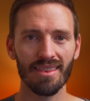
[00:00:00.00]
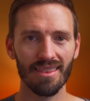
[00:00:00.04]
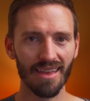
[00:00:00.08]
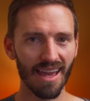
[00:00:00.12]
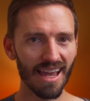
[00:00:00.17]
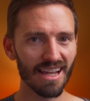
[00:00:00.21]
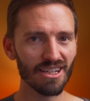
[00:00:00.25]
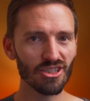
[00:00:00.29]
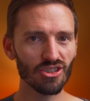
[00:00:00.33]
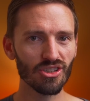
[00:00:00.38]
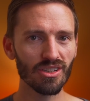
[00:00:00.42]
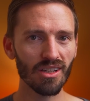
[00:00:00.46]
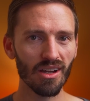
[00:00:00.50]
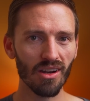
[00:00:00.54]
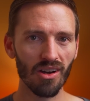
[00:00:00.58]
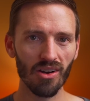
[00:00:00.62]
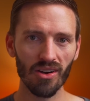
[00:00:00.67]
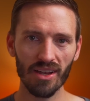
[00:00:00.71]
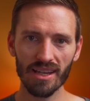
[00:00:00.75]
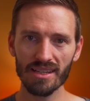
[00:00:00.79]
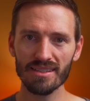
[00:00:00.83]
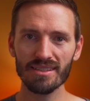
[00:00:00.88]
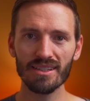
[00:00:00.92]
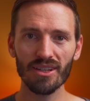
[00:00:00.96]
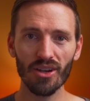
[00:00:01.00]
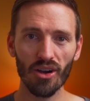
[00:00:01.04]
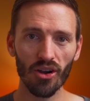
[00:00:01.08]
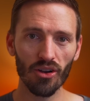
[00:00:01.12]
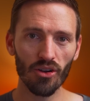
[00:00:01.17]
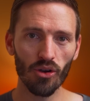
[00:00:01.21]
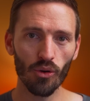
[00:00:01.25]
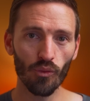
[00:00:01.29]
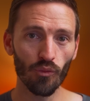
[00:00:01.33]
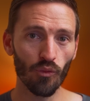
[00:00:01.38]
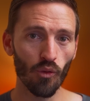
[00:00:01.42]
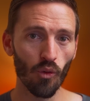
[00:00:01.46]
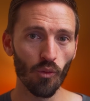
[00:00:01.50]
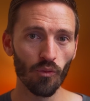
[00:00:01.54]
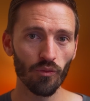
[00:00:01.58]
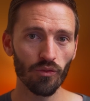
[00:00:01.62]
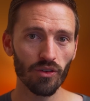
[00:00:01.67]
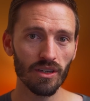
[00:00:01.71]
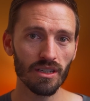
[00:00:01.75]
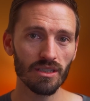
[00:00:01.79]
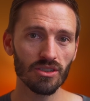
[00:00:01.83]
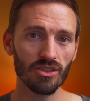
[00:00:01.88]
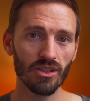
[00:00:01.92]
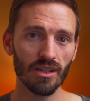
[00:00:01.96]
The HDR SDR conform
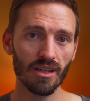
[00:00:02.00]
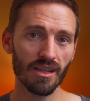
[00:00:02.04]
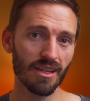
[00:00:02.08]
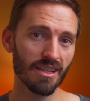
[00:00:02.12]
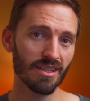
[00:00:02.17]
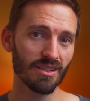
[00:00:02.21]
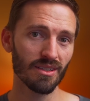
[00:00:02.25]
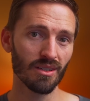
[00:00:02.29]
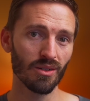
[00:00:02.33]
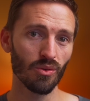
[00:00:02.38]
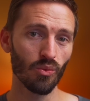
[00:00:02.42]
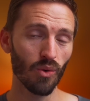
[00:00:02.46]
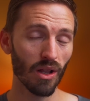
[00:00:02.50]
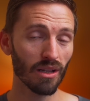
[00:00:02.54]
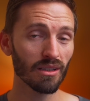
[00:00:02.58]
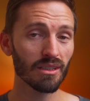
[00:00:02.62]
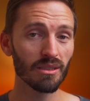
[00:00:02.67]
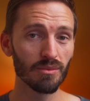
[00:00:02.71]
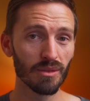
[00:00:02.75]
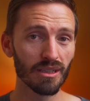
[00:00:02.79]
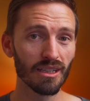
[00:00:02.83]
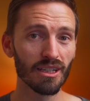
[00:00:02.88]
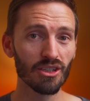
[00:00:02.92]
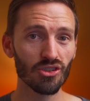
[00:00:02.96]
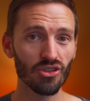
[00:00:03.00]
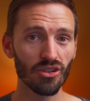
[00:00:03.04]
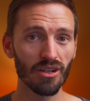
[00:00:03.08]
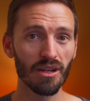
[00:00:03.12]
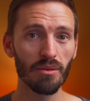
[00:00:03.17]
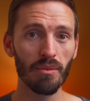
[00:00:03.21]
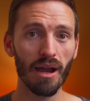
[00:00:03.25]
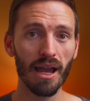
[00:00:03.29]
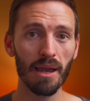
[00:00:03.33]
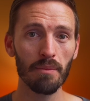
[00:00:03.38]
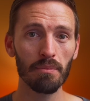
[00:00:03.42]
feature is a welcome addition in my